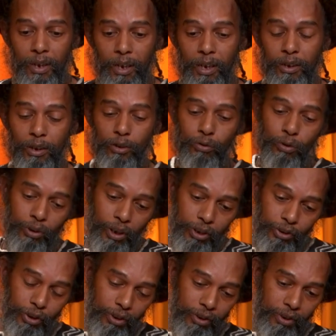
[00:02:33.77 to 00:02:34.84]
in the
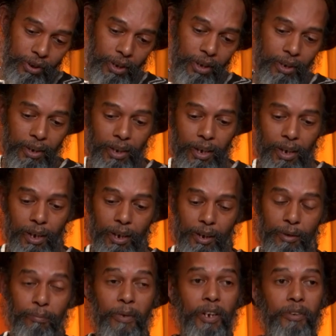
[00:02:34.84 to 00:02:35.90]
traditions in, uh,
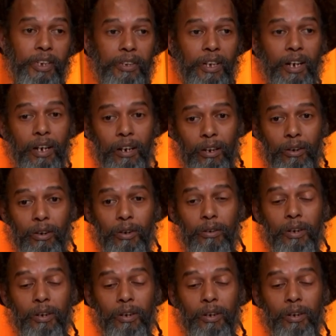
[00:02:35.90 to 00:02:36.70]
in Merita or,